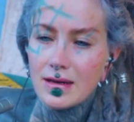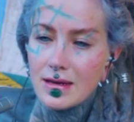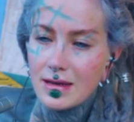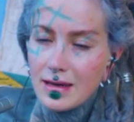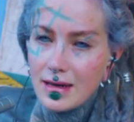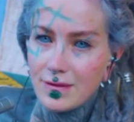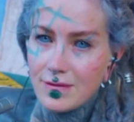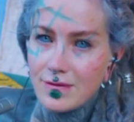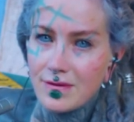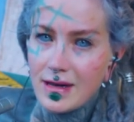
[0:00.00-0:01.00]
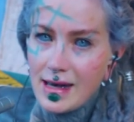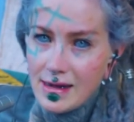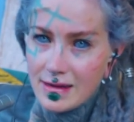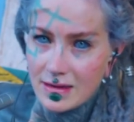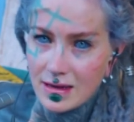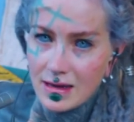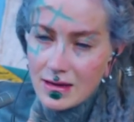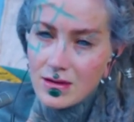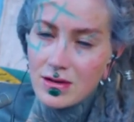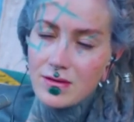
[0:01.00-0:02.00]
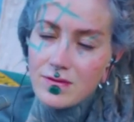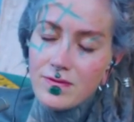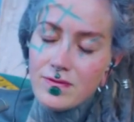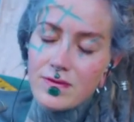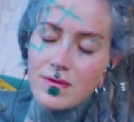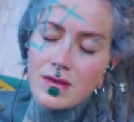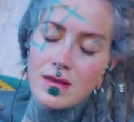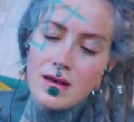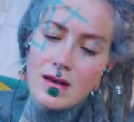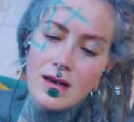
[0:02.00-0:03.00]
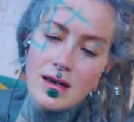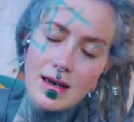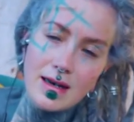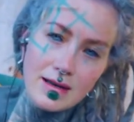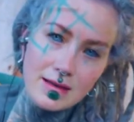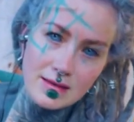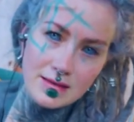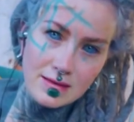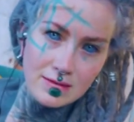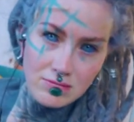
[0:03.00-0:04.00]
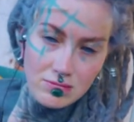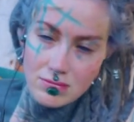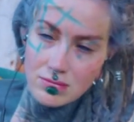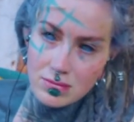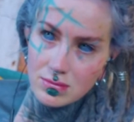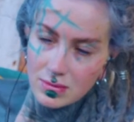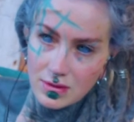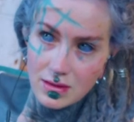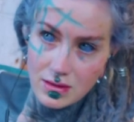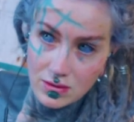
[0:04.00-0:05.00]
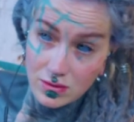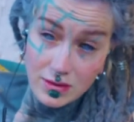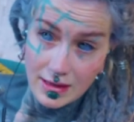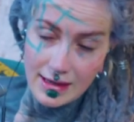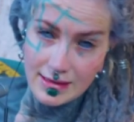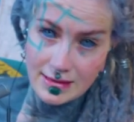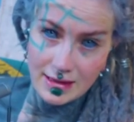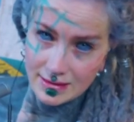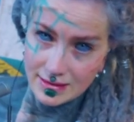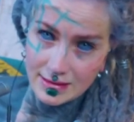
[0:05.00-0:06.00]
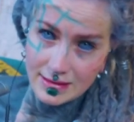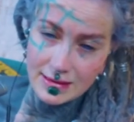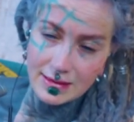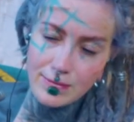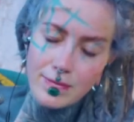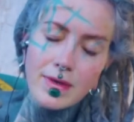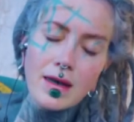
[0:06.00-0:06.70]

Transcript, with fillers: that have healthcare, and it's a good healthcare system.